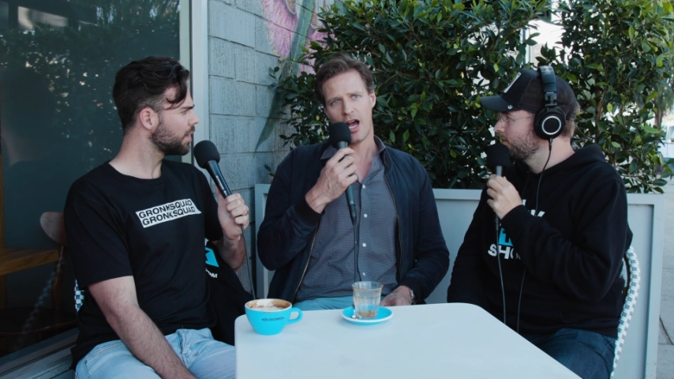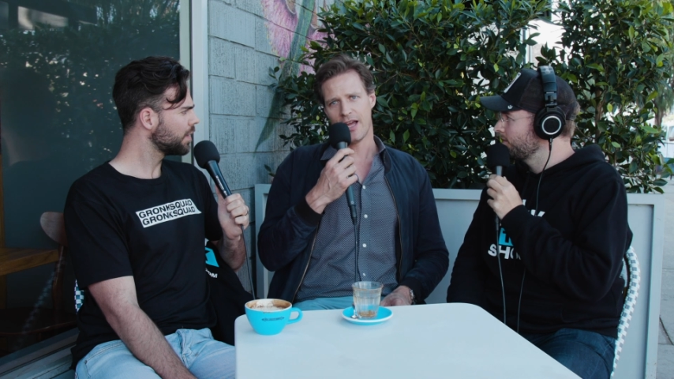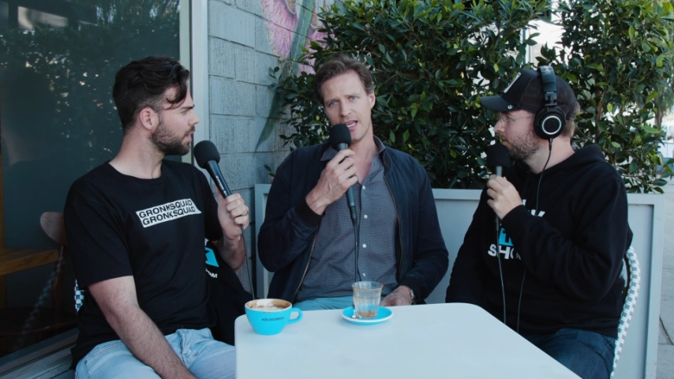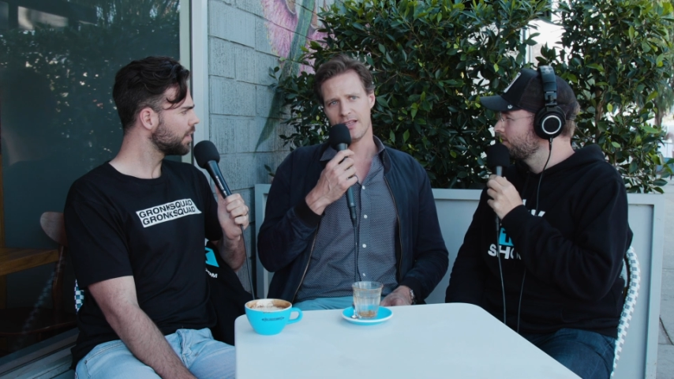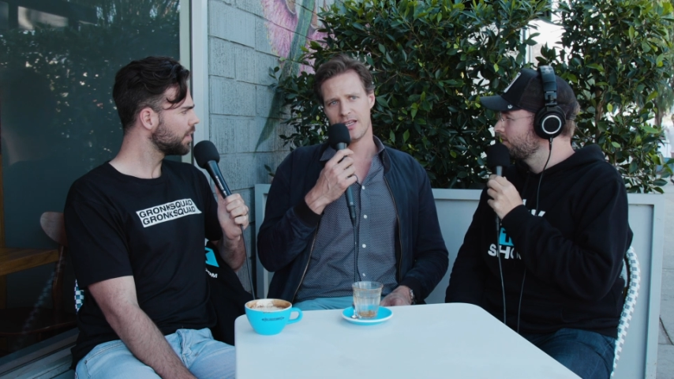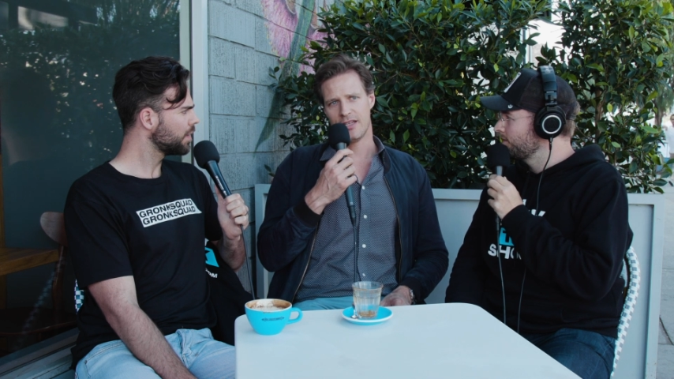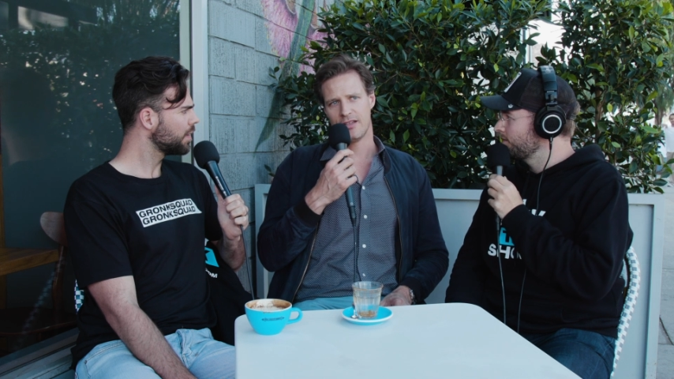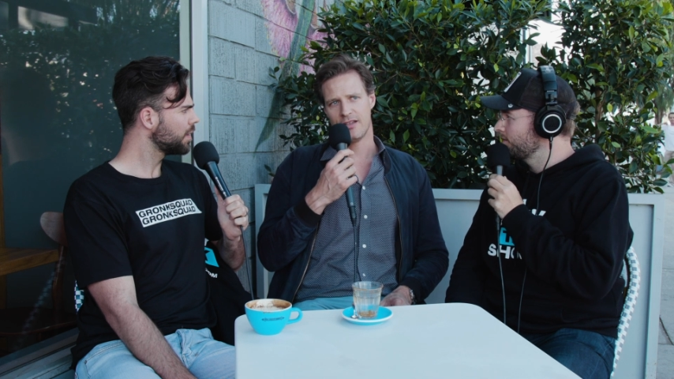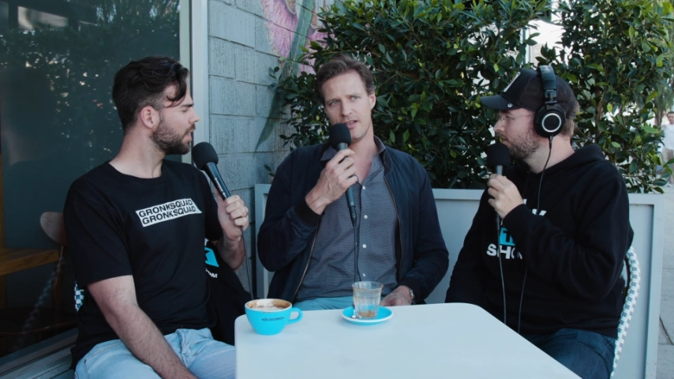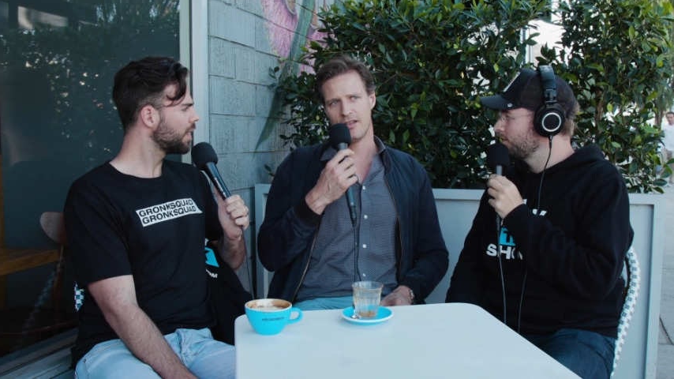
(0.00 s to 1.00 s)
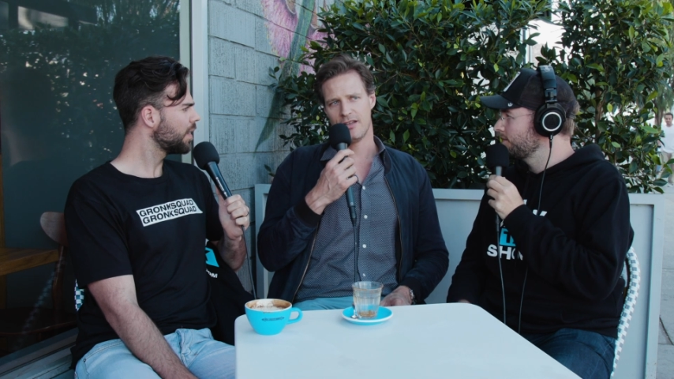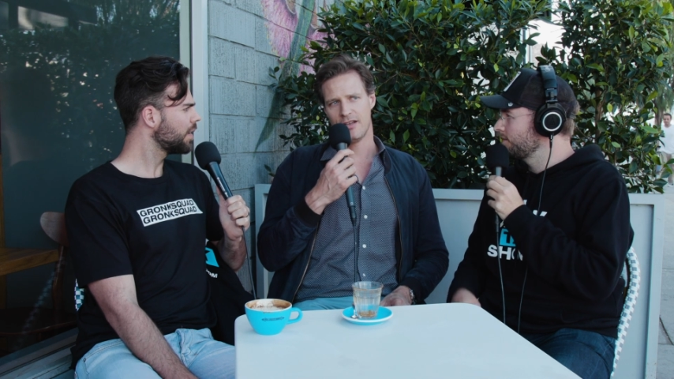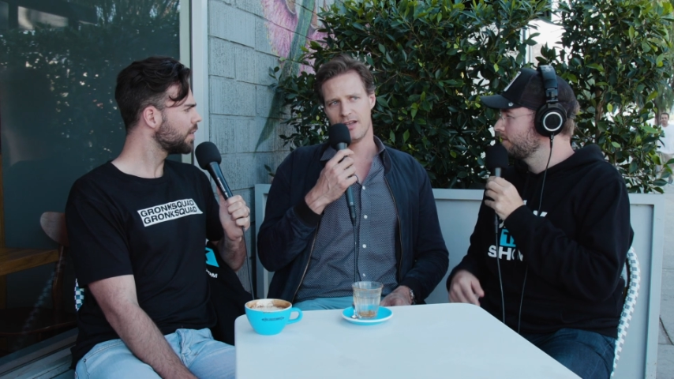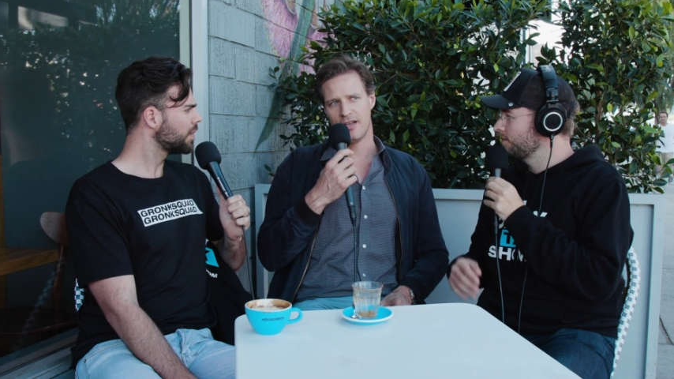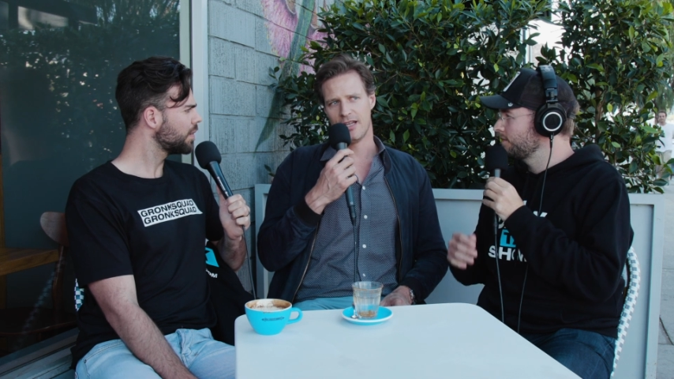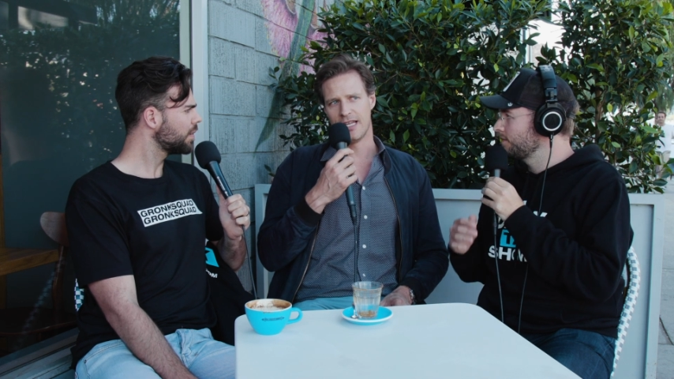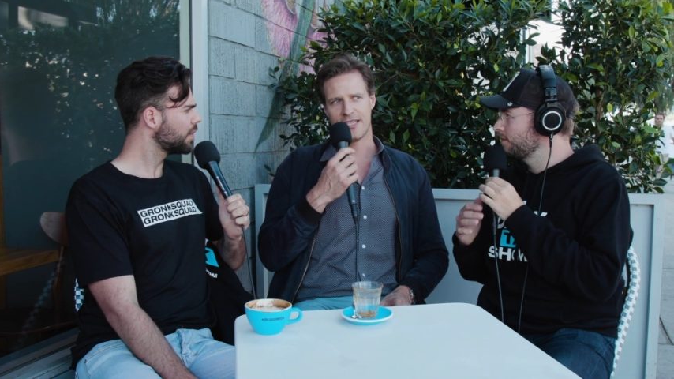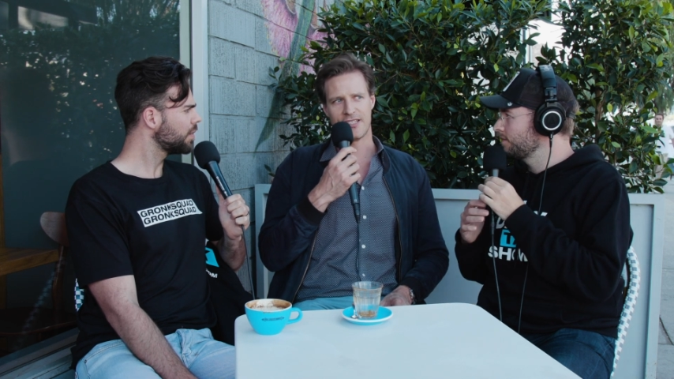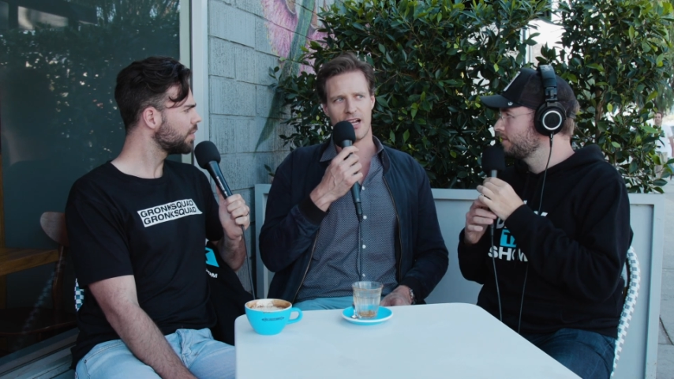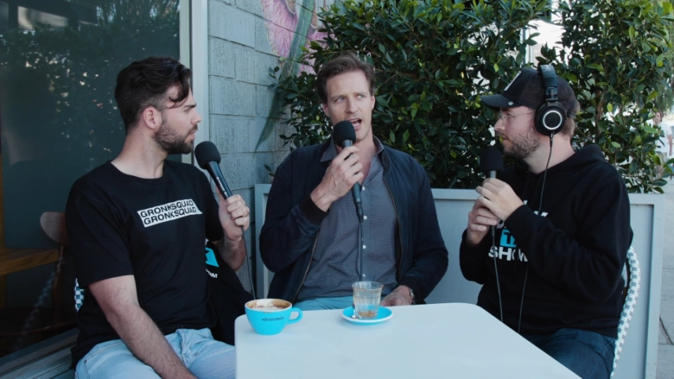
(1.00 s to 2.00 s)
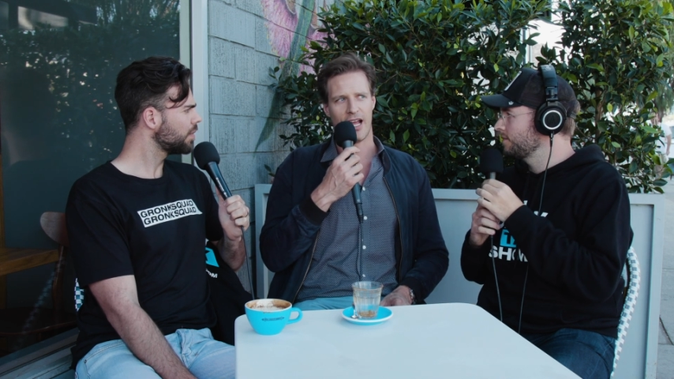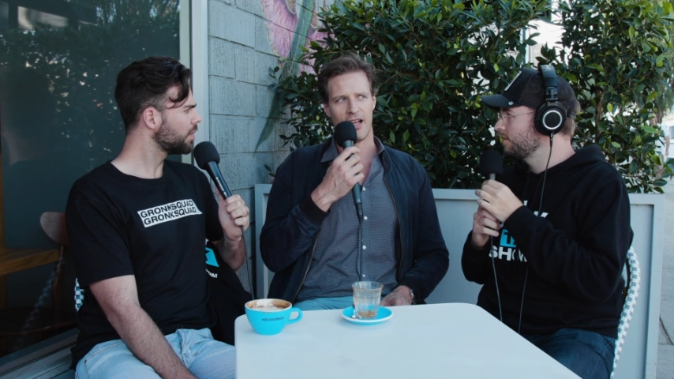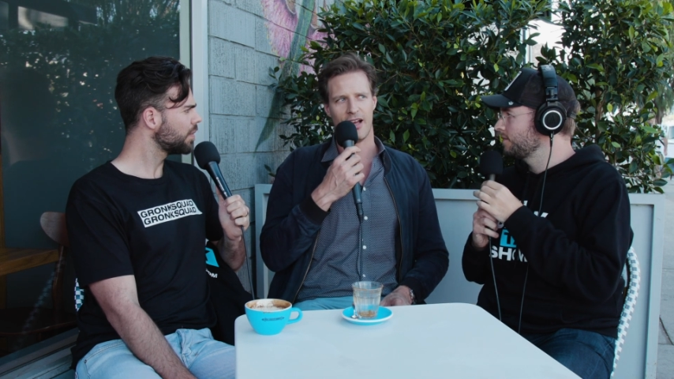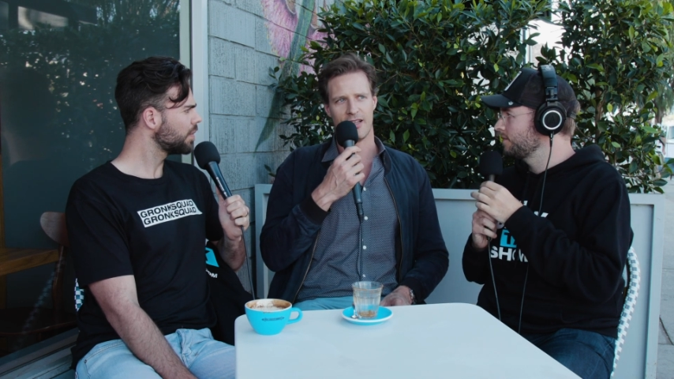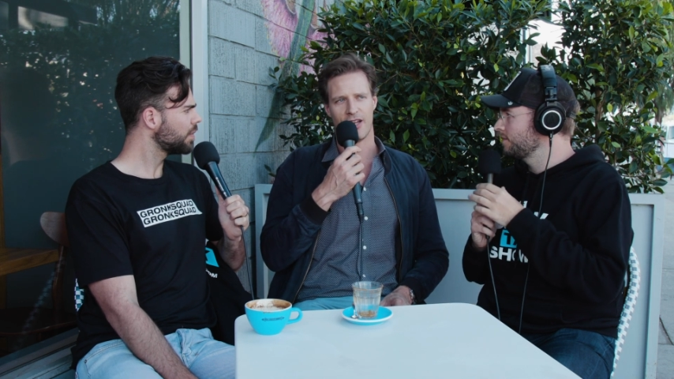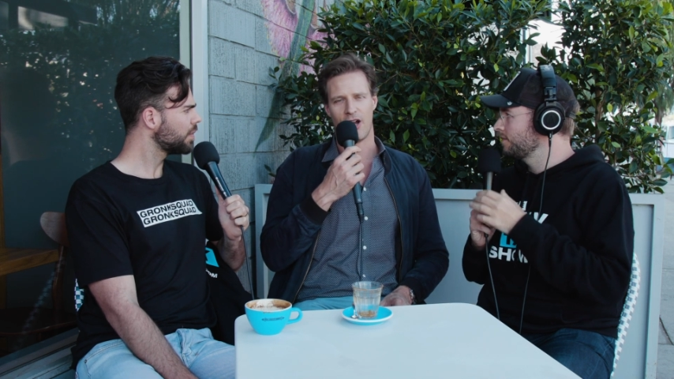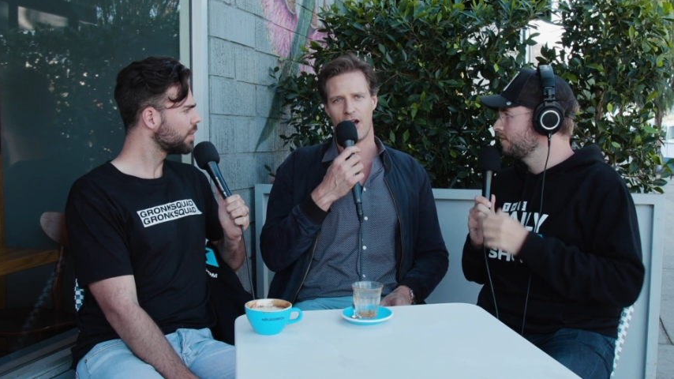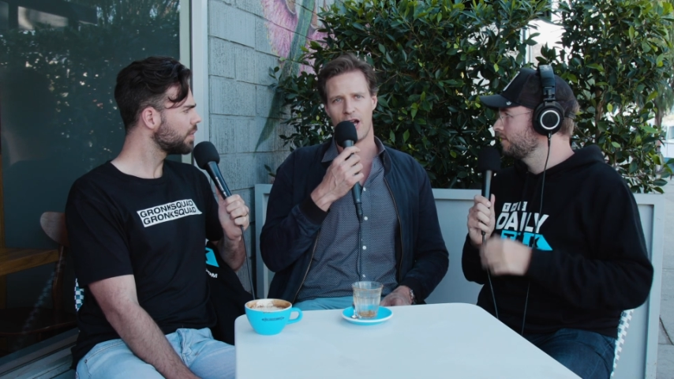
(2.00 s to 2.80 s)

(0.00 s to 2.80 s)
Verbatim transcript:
Speaker 1: I think that a lesson I, I you know